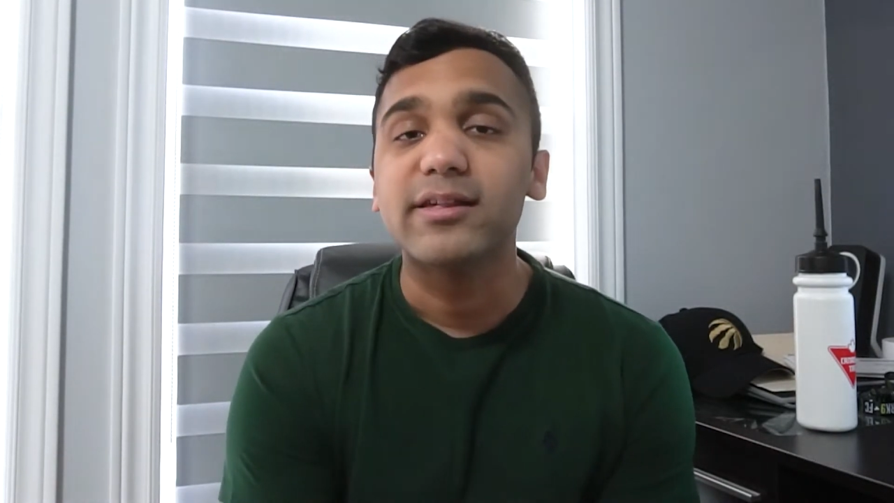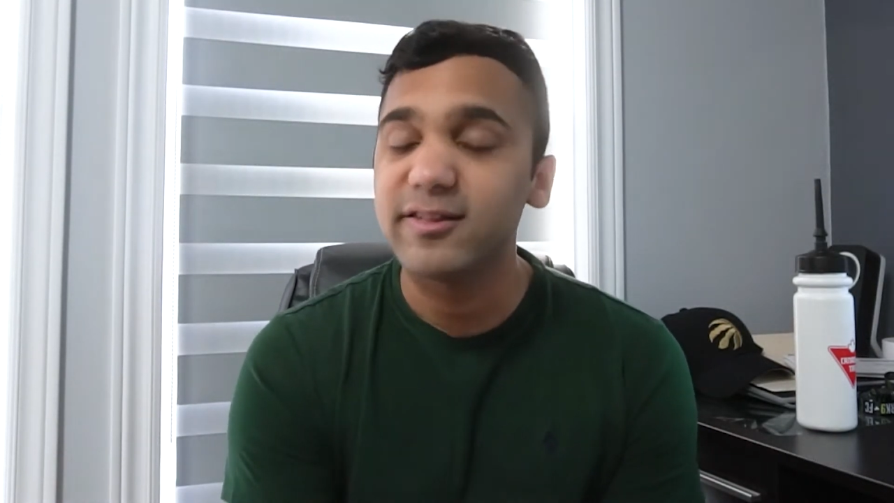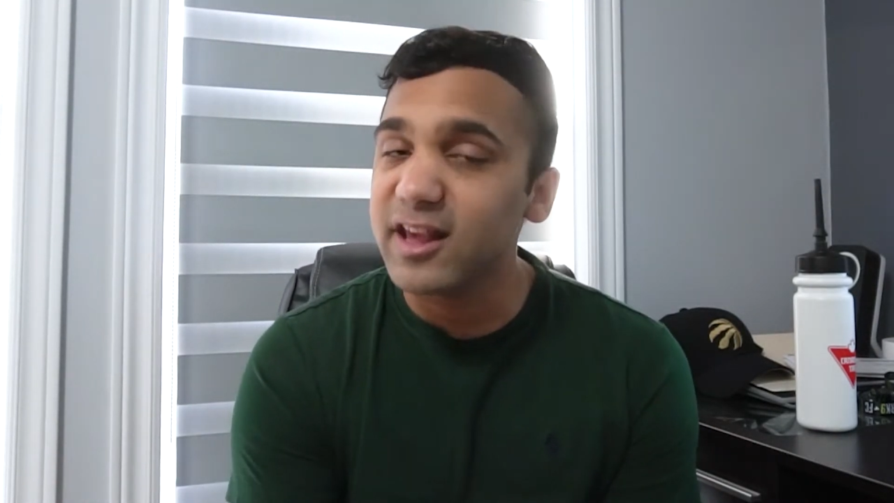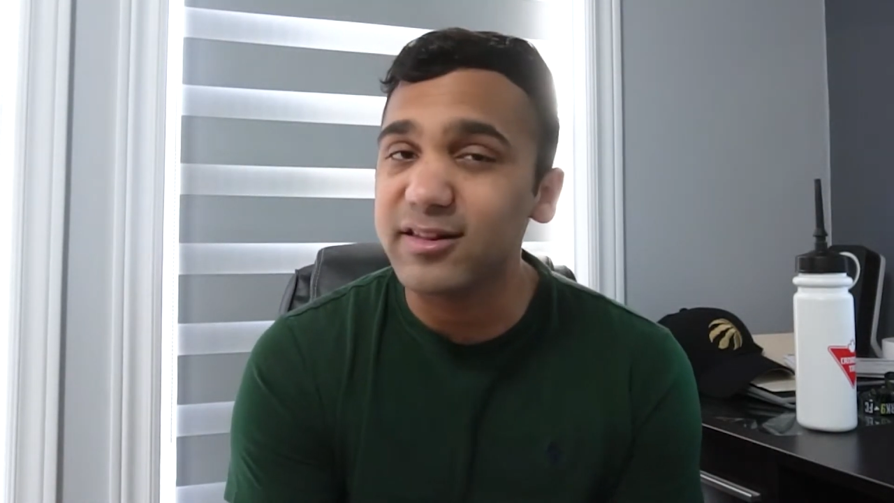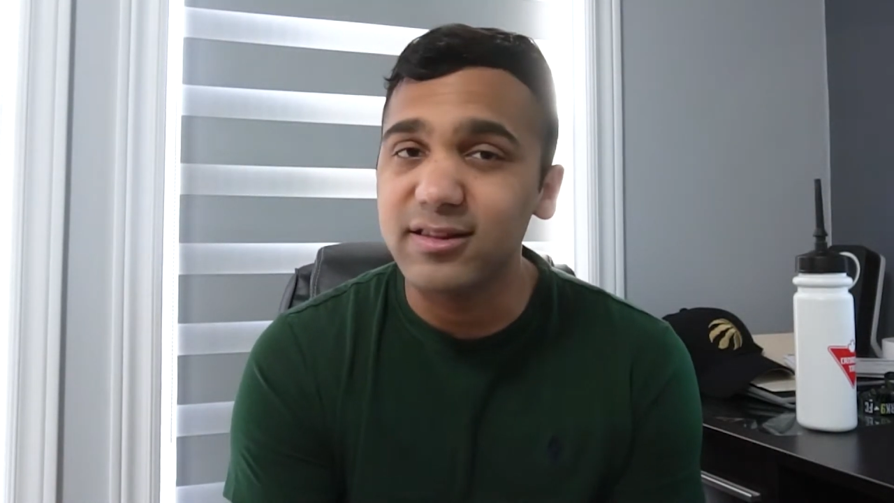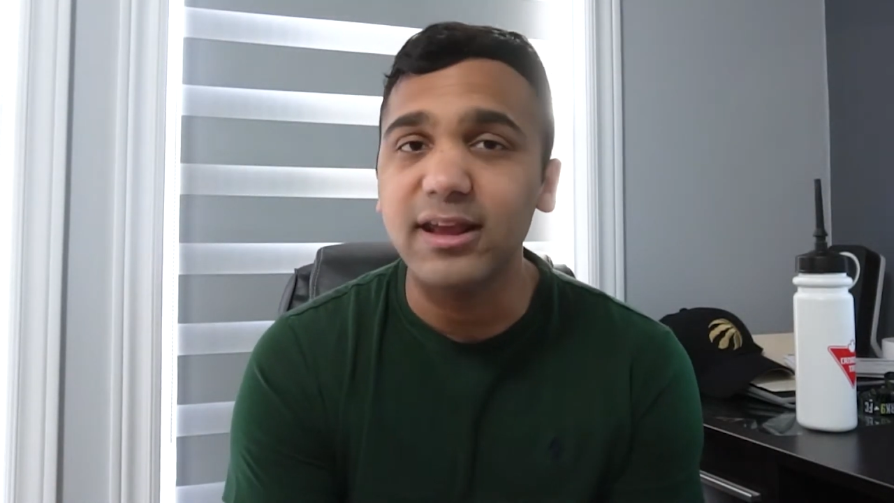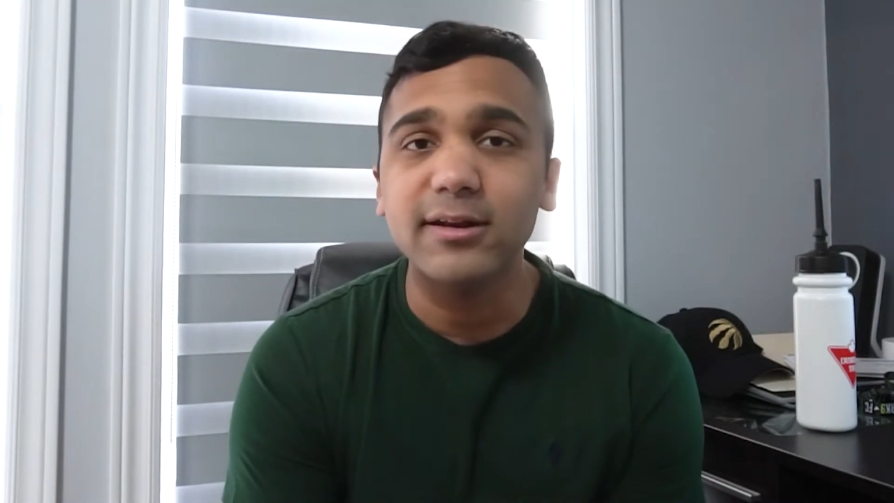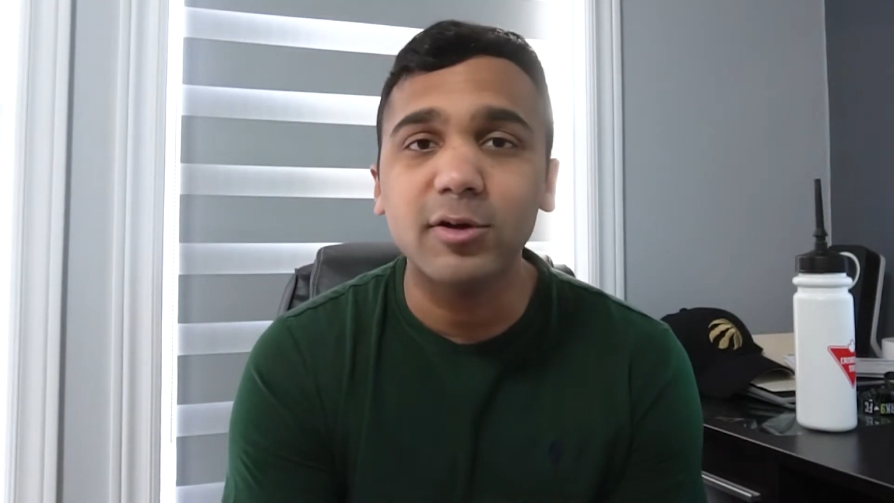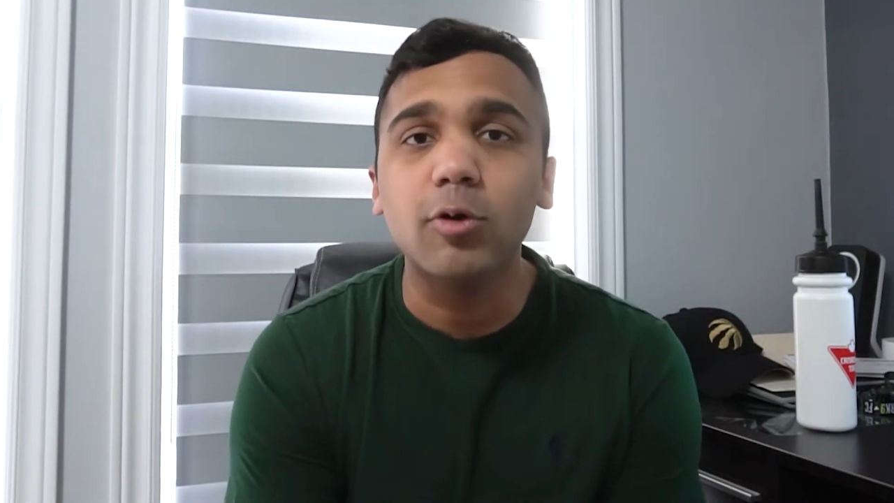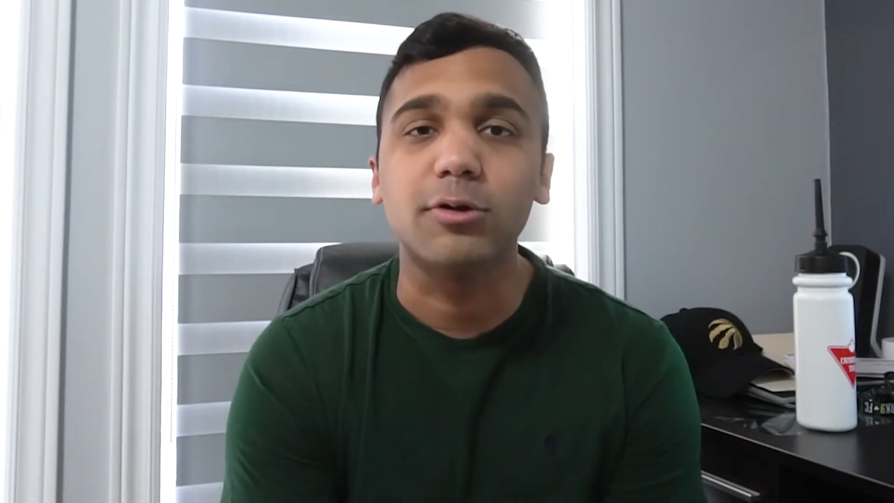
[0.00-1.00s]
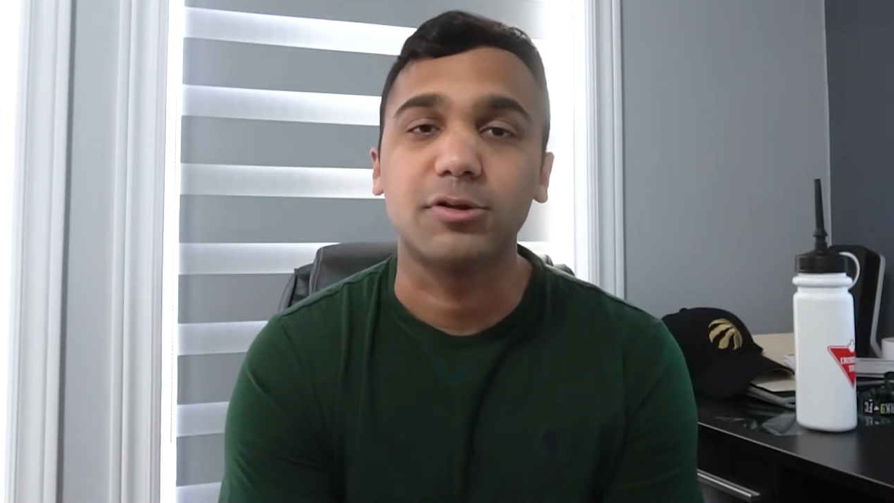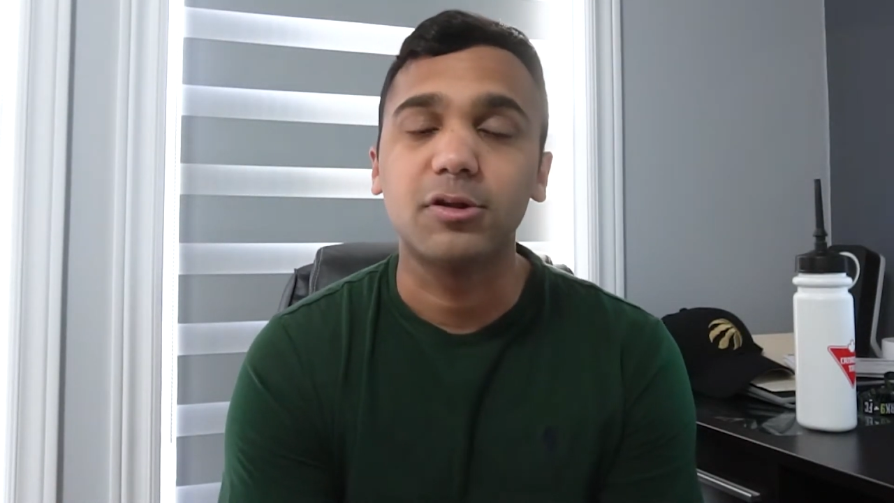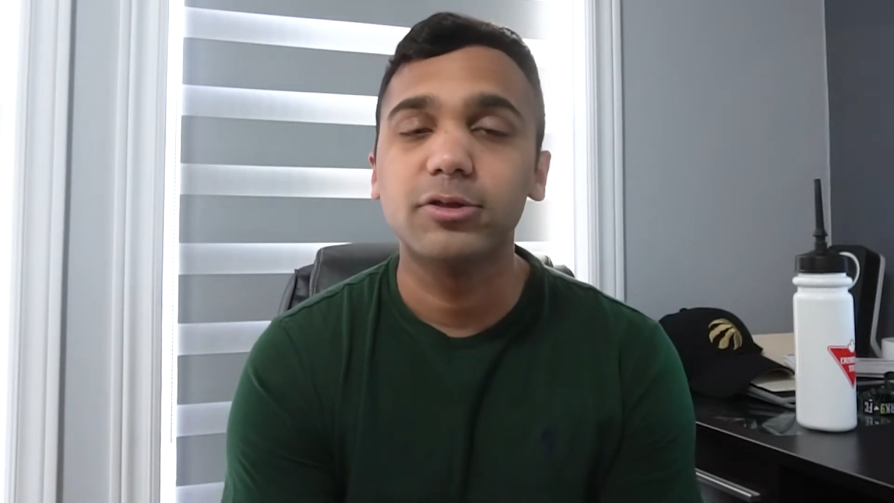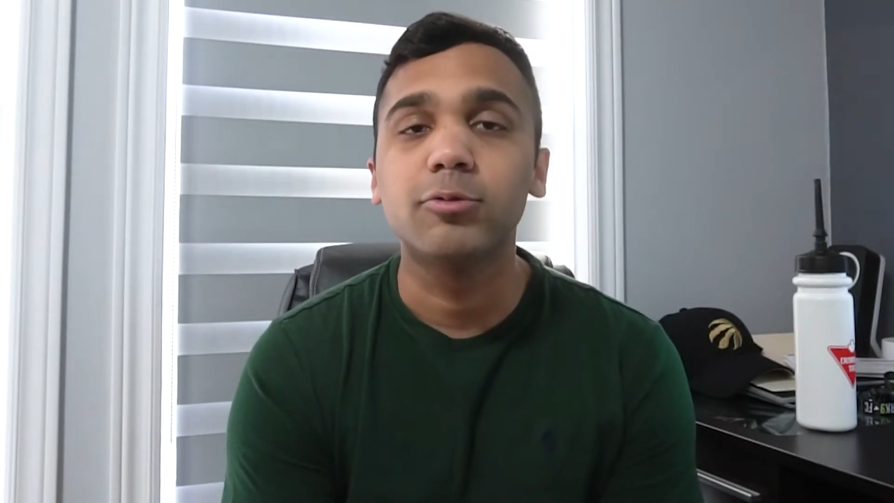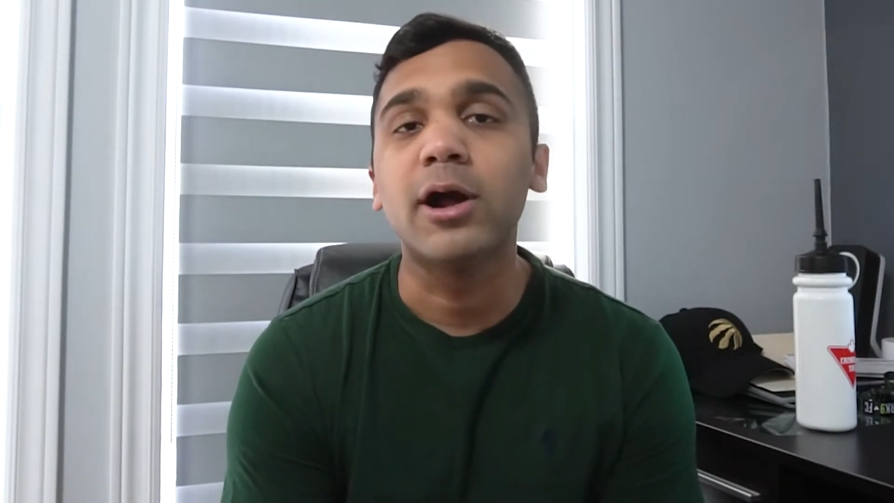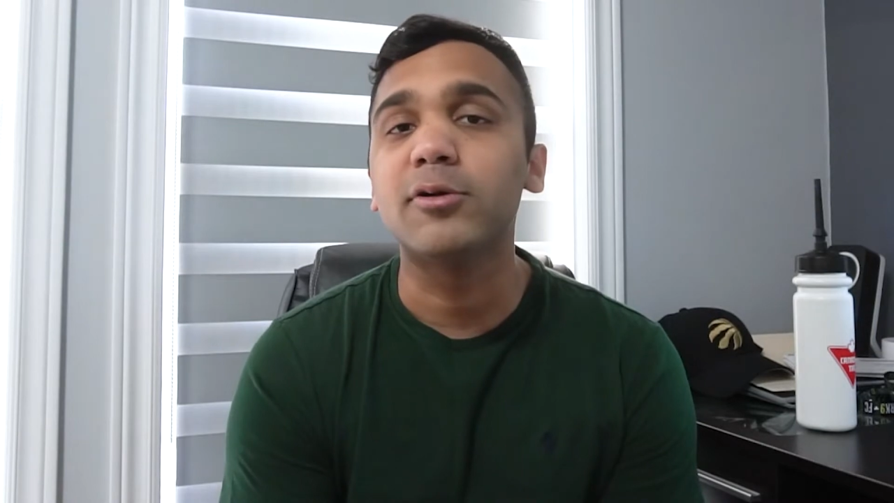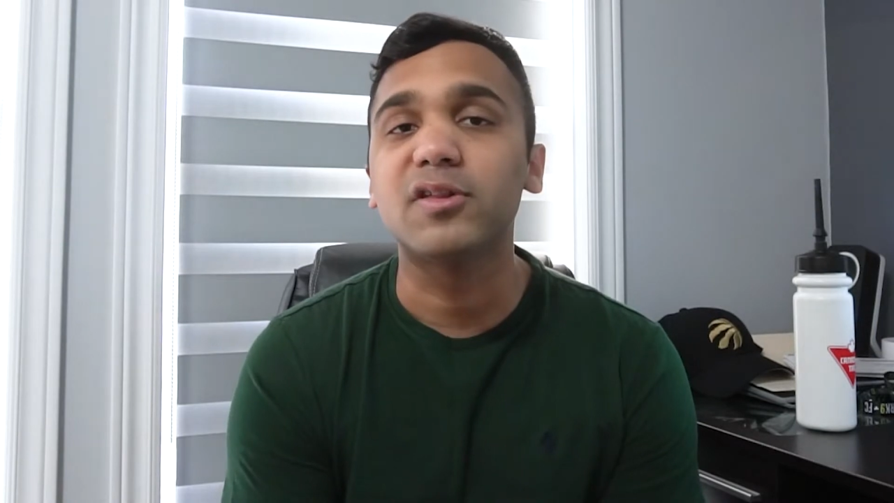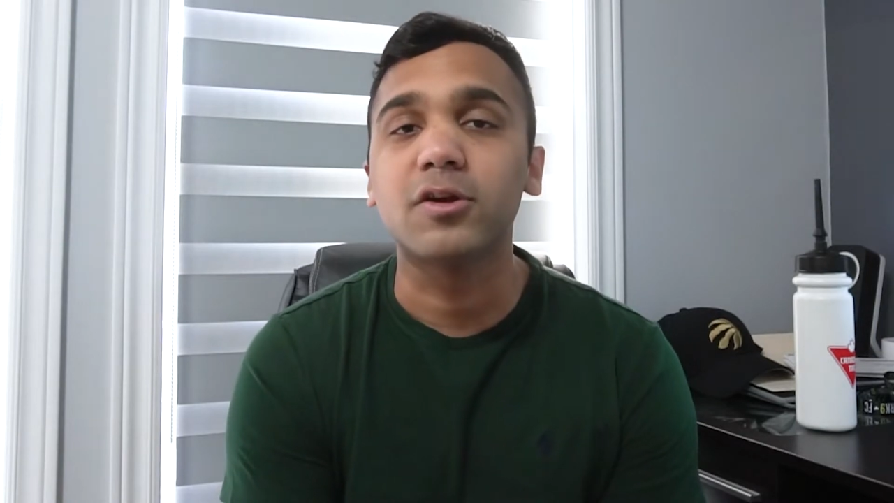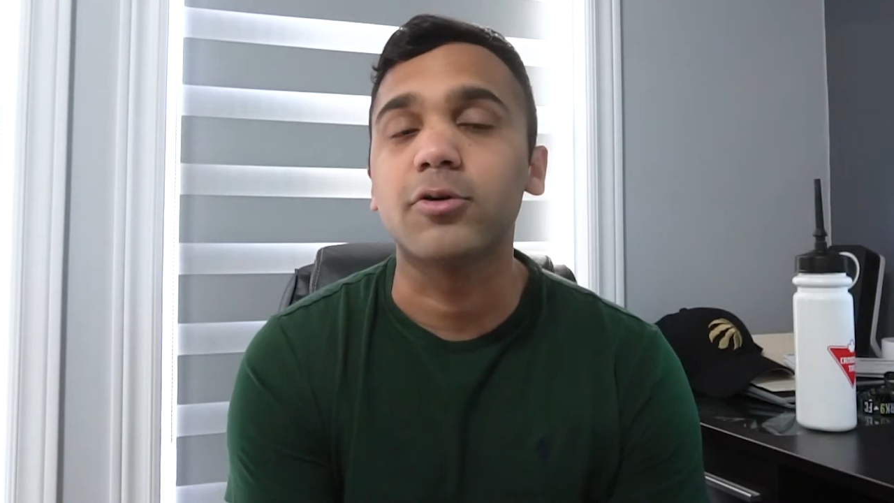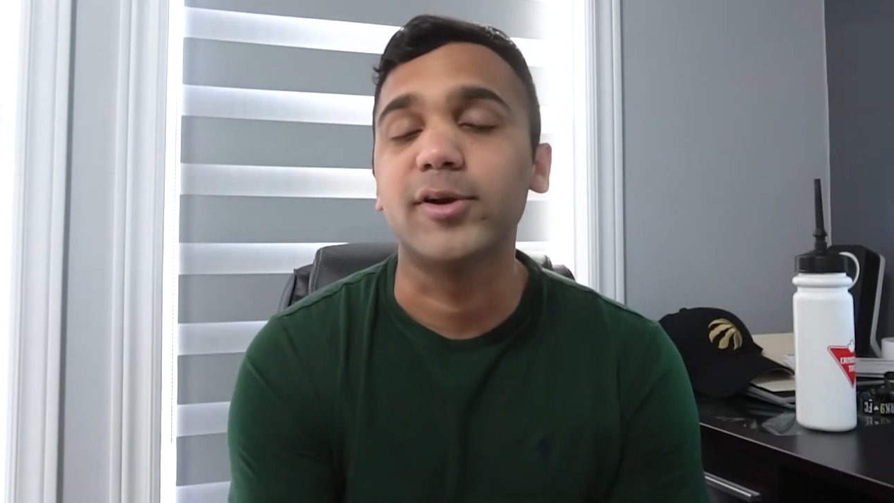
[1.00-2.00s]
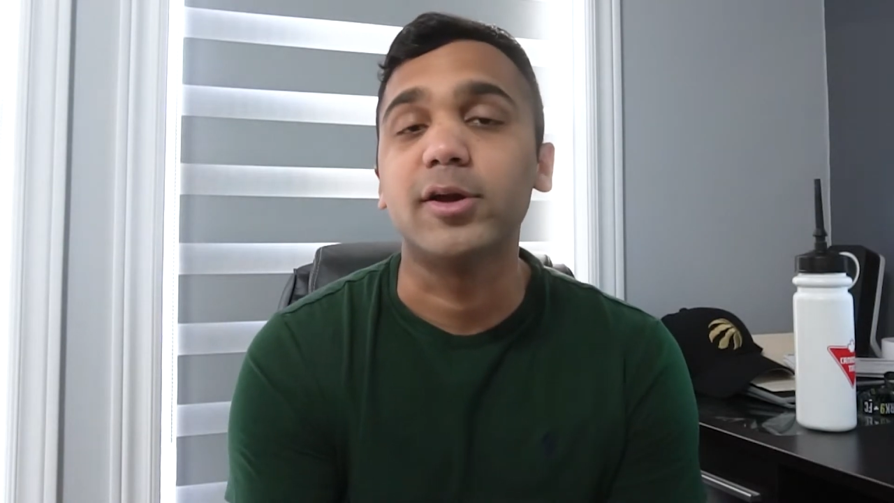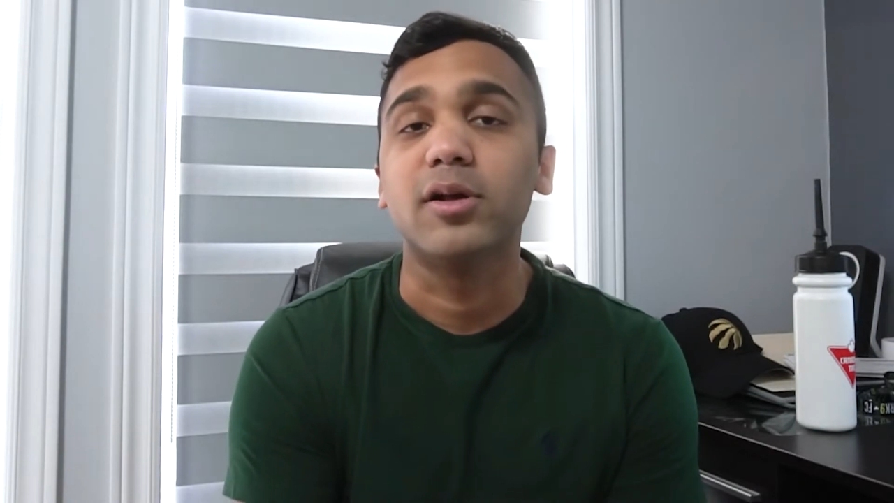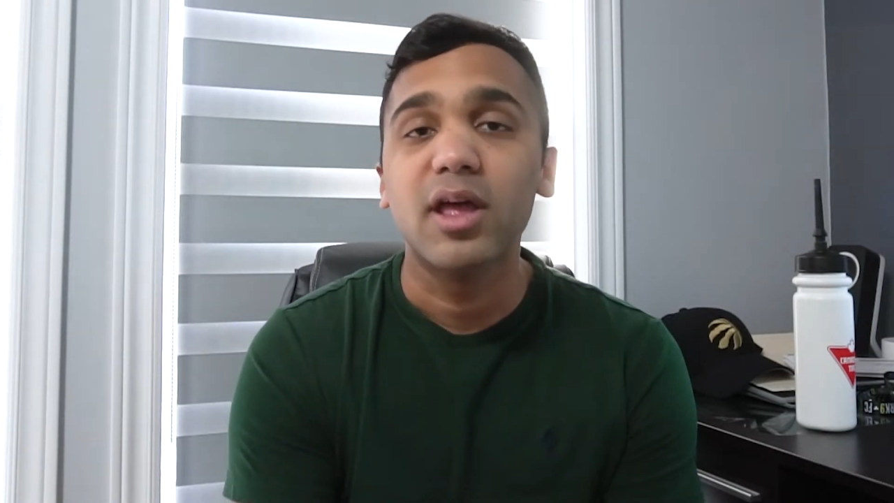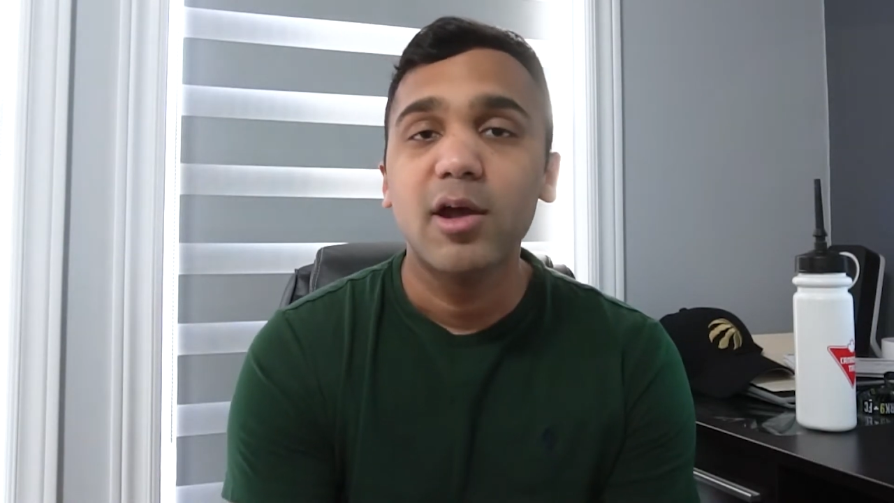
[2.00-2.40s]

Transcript: 16 goals throughout his career,